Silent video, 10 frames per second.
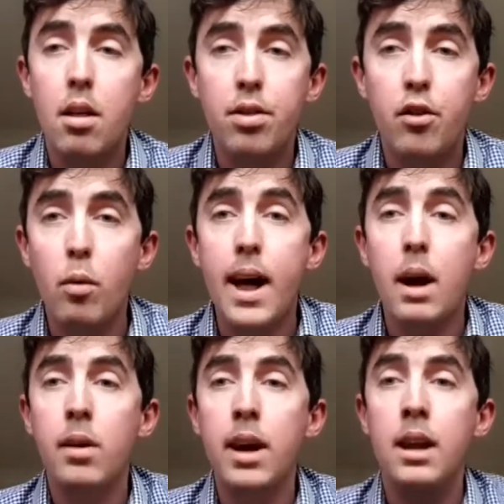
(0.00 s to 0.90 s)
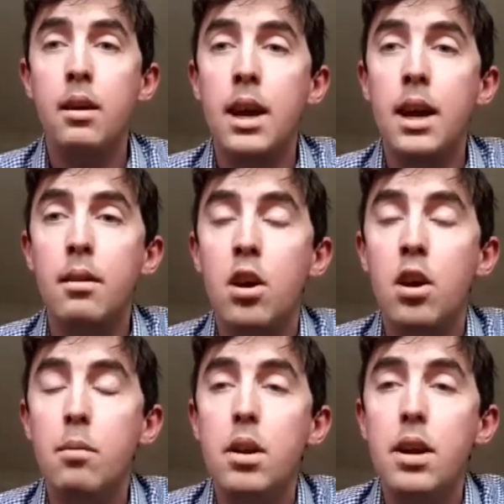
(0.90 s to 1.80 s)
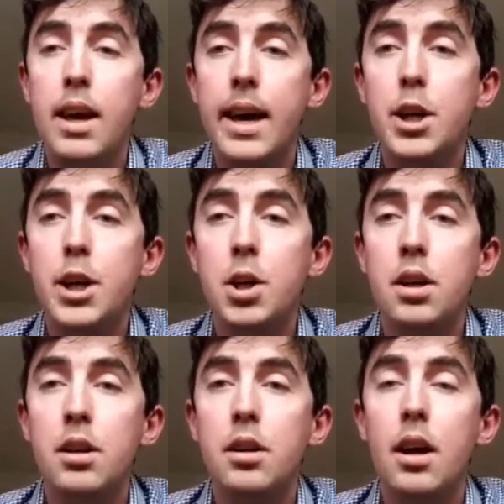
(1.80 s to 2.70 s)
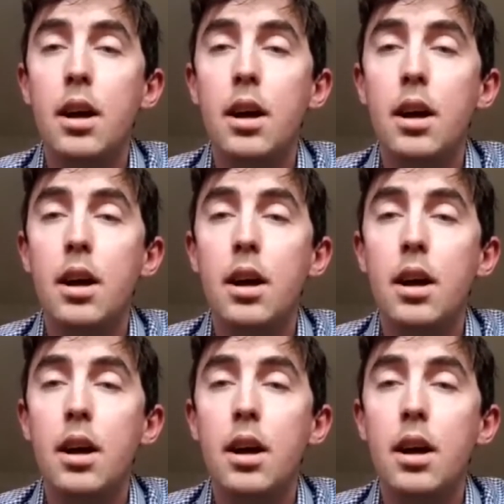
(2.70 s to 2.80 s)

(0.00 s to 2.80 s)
throughout in in communication